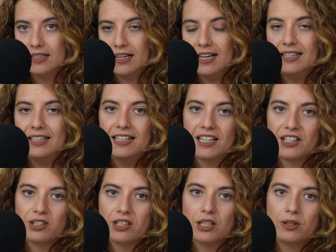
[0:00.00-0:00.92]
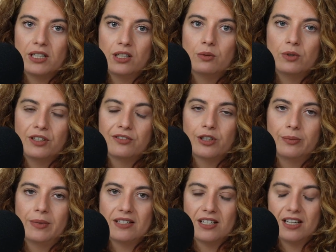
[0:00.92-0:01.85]
And then I actually created one for
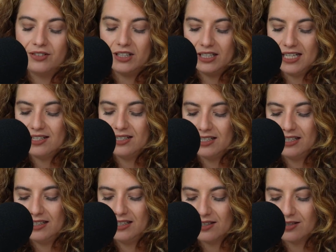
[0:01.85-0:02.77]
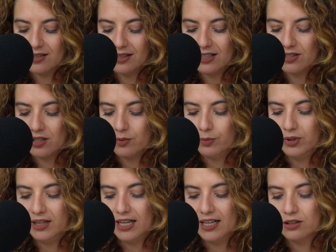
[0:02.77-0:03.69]
myself that isn't in this list,
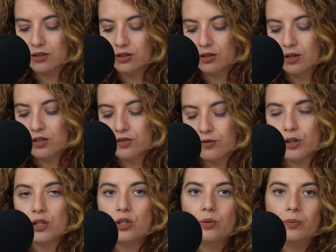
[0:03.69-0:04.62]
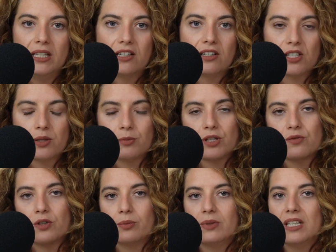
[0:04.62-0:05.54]
but that could for you be customers.
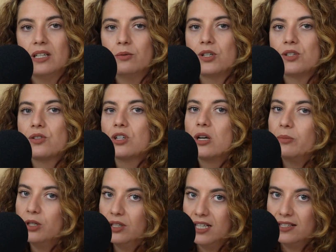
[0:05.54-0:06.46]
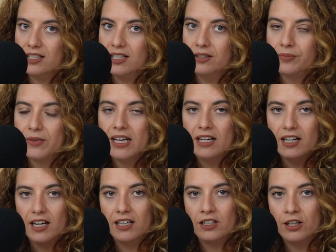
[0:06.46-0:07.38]
For me, it was community.
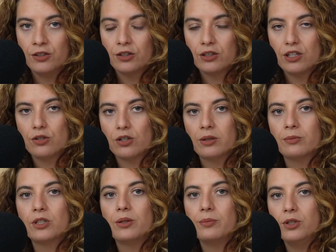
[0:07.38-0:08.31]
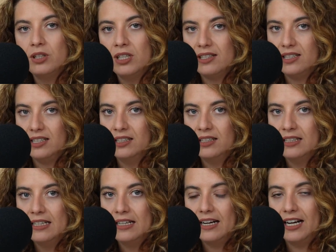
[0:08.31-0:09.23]
And under the term community,
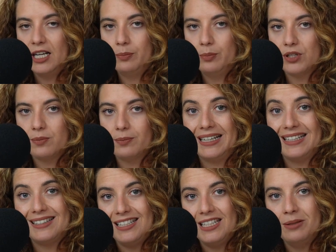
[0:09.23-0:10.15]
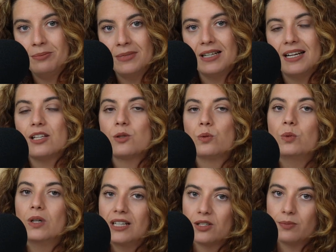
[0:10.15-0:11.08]
I put my team as
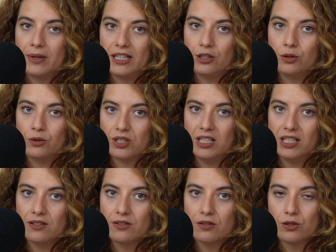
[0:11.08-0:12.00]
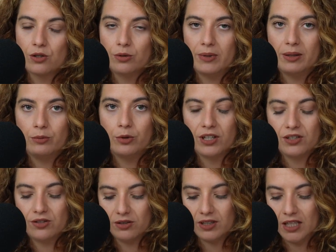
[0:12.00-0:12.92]
well as my coachees. So my
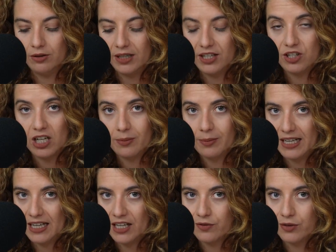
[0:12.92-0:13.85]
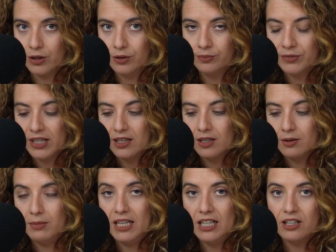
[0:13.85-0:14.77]
mornings are now, I check my cash flow,
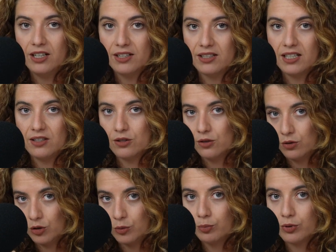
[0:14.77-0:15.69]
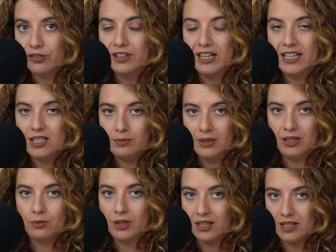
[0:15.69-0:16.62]
make content to provide
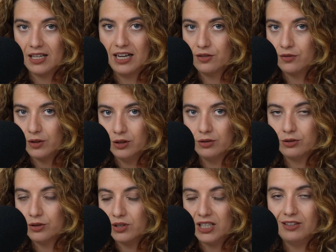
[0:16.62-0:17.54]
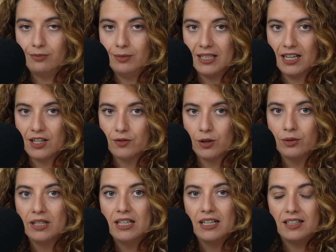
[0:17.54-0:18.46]
me with cash flow or to give me cash
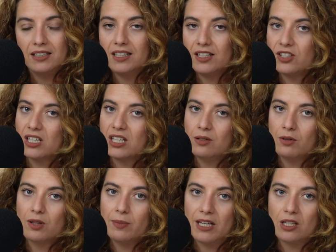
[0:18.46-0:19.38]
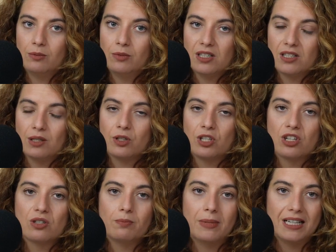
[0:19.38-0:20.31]
flow. And then I check in with my community, which
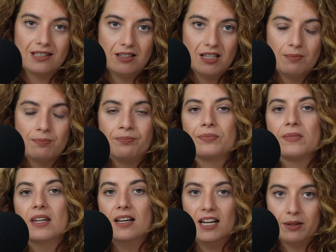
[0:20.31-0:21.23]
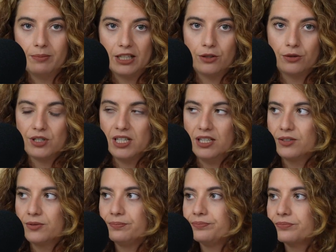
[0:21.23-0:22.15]
is my team and my coachees.